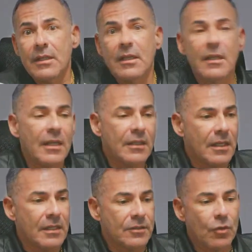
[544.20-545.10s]
The kid get
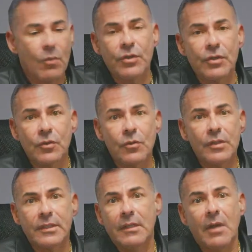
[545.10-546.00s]
in trouble in the school
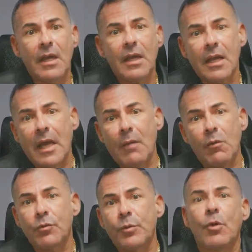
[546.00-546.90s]
and say, hey, I
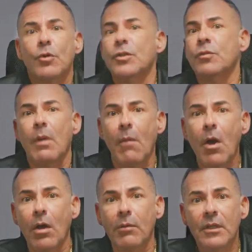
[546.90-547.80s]
want to record this to my
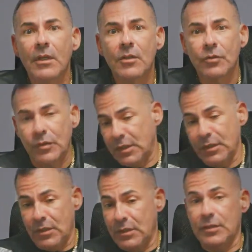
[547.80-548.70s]
mom so
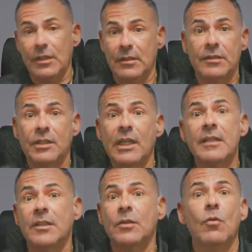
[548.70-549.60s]
she
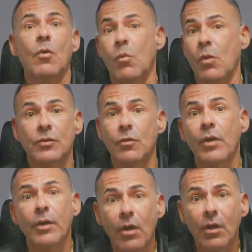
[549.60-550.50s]
can see what's
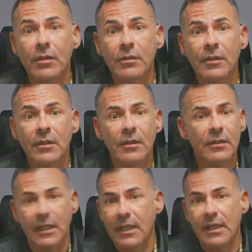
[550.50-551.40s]
going on.
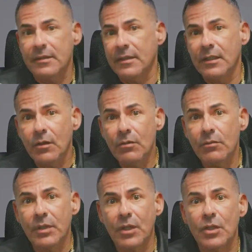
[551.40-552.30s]
They cannot say no
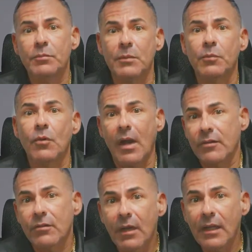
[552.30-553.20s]
because people had
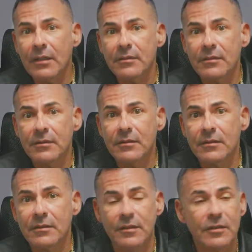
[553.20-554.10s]
the right.
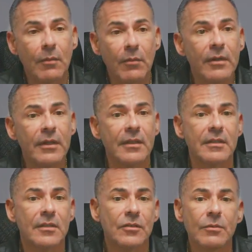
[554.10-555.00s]
This is America.
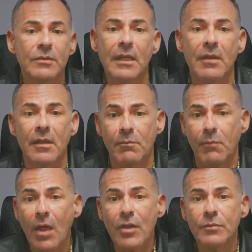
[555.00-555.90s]
This is sometimes it
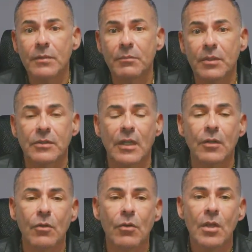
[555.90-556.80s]
bothers me because I
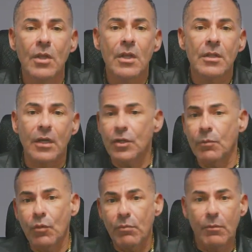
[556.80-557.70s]
know none of the
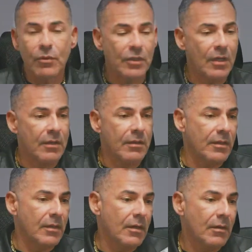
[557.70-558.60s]
board members
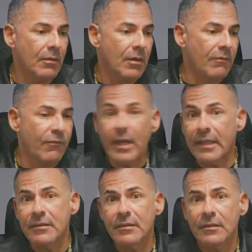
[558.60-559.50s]
are vet,